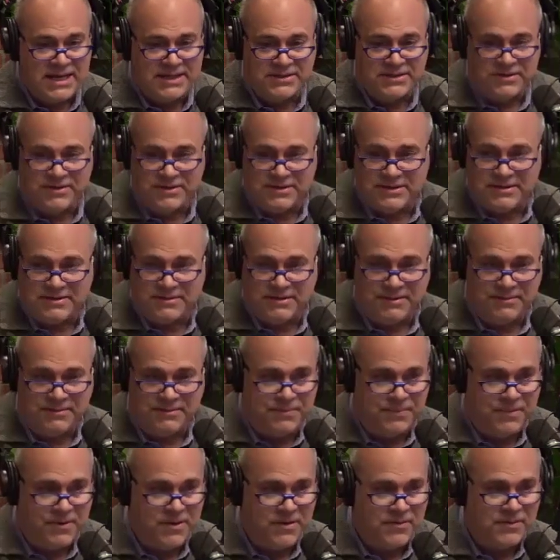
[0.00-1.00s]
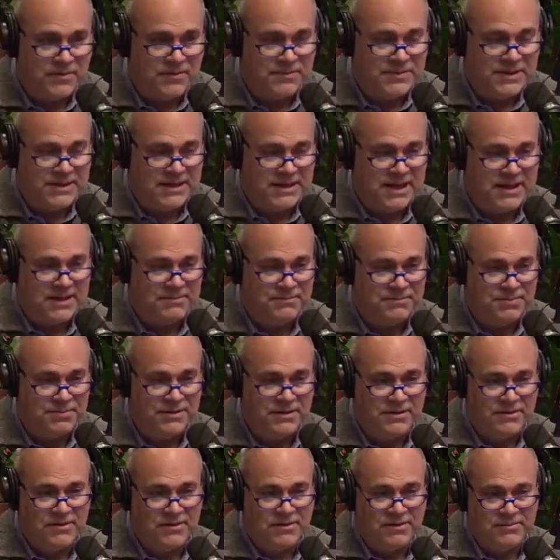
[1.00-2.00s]
So this the program will be how to
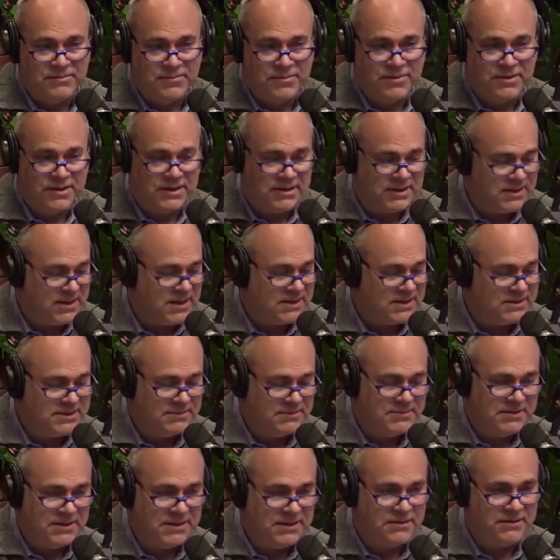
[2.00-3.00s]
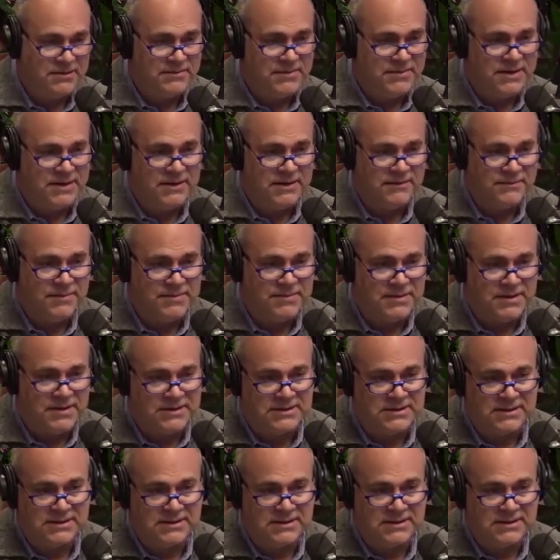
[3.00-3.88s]
put an onboarding concept together to make everybody